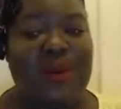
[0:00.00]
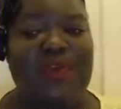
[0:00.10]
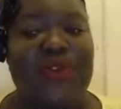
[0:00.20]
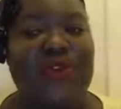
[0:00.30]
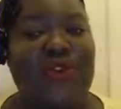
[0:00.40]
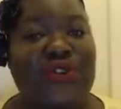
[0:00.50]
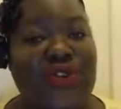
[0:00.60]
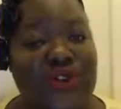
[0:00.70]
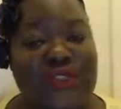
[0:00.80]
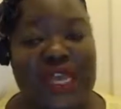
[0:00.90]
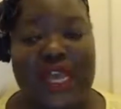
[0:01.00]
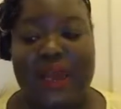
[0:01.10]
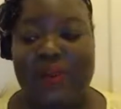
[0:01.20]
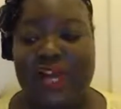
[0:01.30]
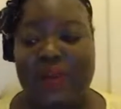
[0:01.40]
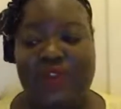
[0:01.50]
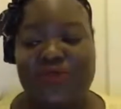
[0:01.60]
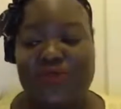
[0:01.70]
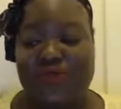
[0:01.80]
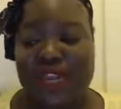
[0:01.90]
build on those kind of
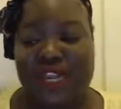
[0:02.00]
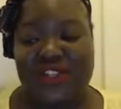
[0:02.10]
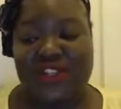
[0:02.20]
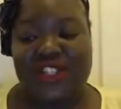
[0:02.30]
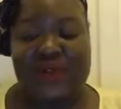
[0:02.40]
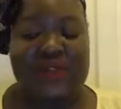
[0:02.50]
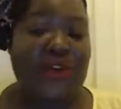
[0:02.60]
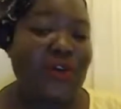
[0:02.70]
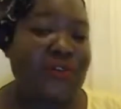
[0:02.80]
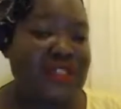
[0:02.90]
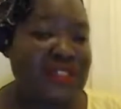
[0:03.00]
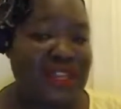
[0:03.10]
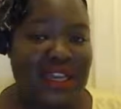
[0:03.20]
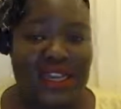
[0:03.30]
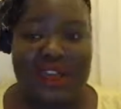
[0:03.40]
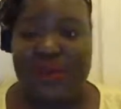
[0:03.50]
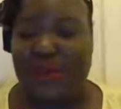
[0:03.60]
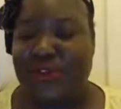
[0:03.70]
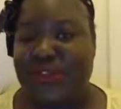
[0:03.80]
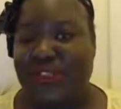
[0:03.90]
purposeful relationships, obviously the
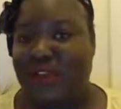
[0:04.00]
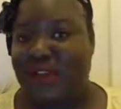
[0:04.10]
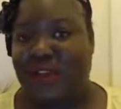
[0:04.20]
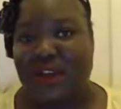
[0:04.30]
most